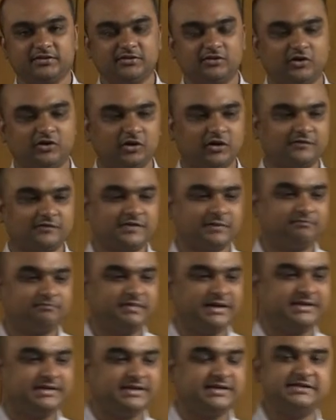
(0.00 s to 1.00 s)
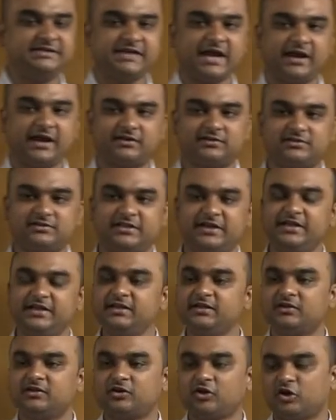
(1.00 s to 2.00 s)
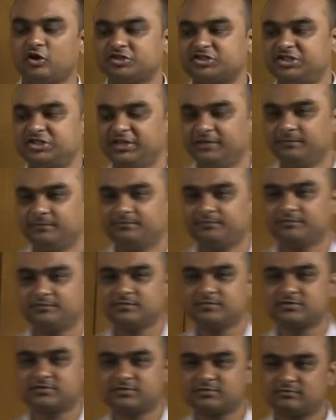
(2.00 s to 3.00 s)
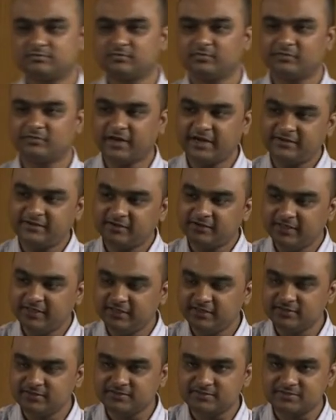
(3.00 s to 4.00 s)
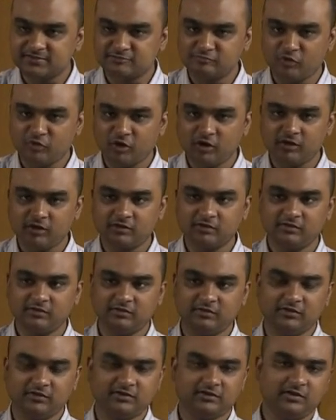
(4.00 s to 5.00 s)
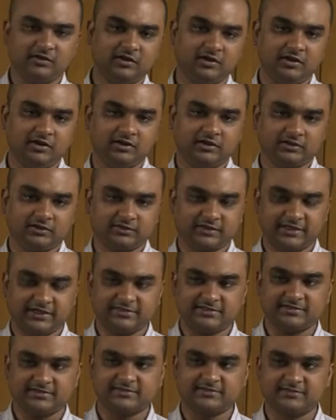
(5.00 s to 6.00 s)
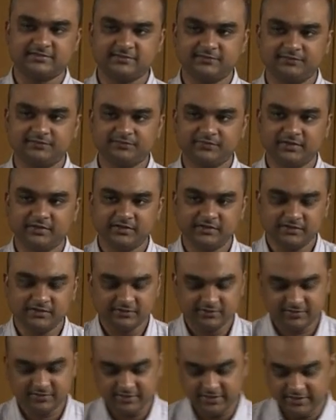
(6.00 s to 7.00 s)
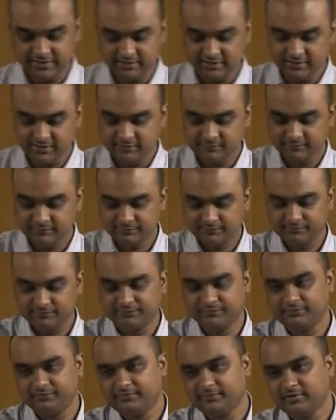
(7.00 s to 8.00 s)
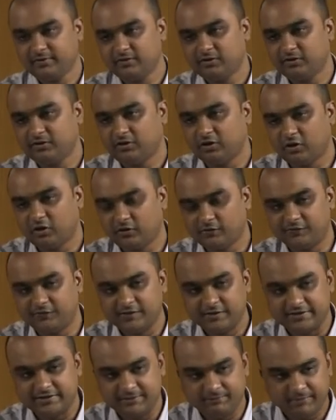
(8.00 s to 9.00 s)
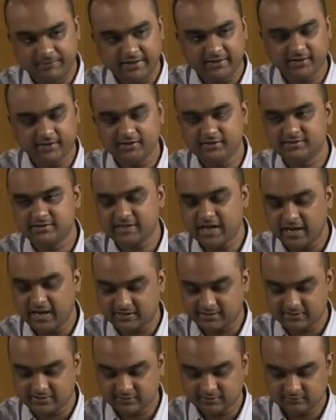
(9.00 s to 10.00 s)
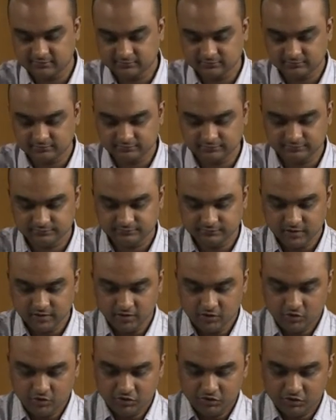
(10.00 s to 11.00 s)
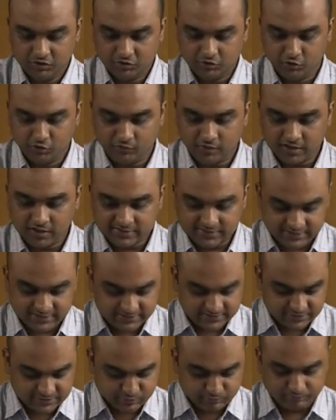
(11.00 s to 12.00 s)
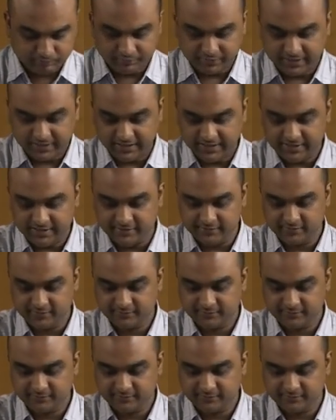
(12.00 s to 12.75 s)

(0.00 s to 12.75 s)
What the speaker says: of the Patent Act, 3 clause D, write D in small cases, 3D of the Patents Act. Novartis prayed